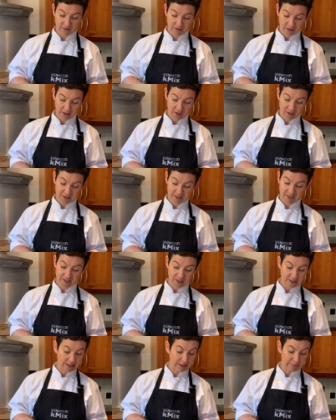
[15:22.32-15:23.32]
Because it
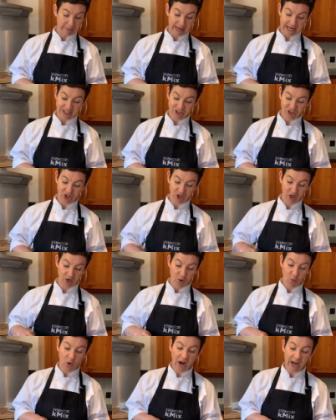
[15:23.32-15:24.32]
doesn't matter.
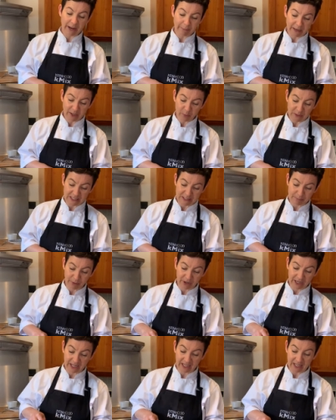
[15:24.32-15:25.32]
Why am I whispering?
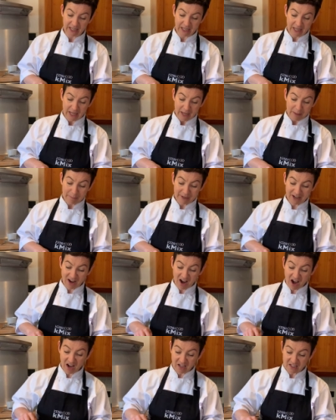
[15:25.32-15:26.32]

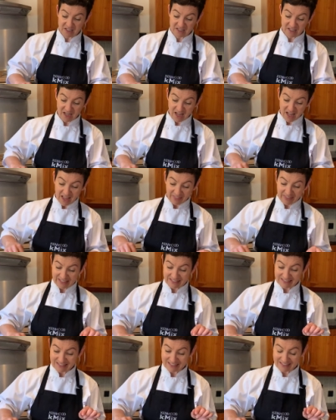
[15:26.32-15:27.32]
Because
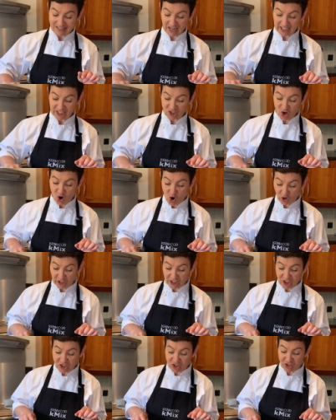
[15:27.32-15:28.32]
this is like talking
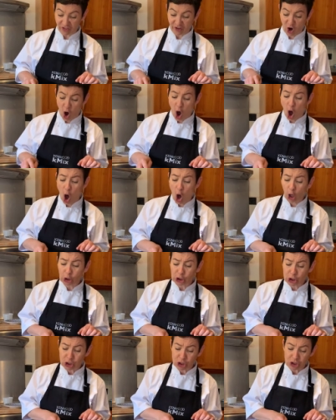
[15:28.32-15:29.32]
to the
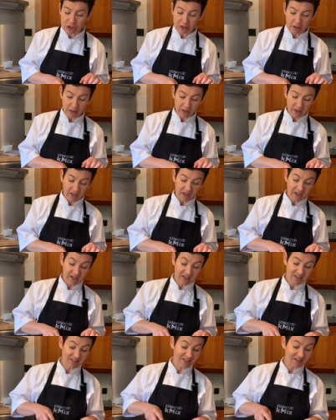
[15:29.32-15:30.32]
gods. It
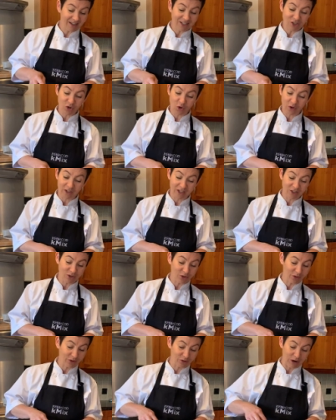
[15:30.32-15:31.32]
is like talking to
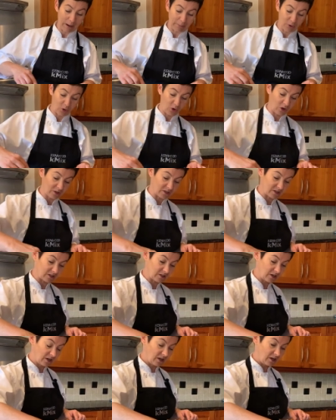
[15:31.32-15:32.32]
the crepe
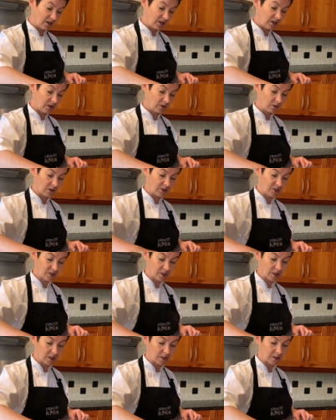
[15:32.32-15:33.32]
gods. You are
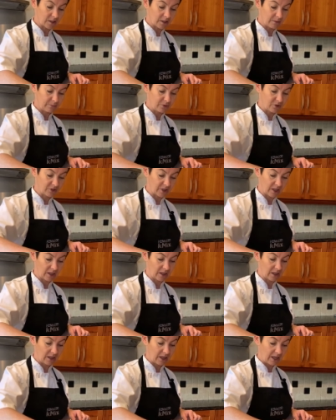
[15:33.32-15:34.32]
just putting
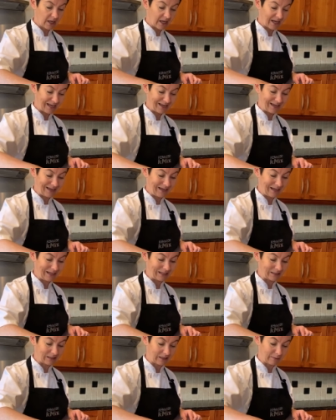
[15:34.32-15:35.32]
a
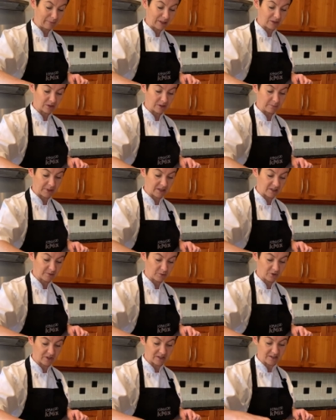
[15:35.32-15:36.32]
little amount, because we're
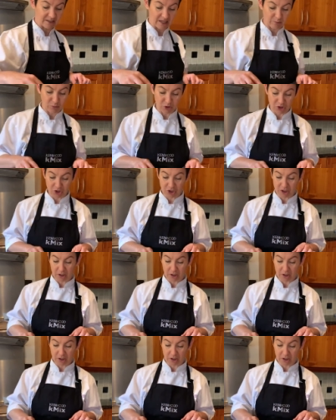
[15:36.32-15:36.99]
going to sandwich it.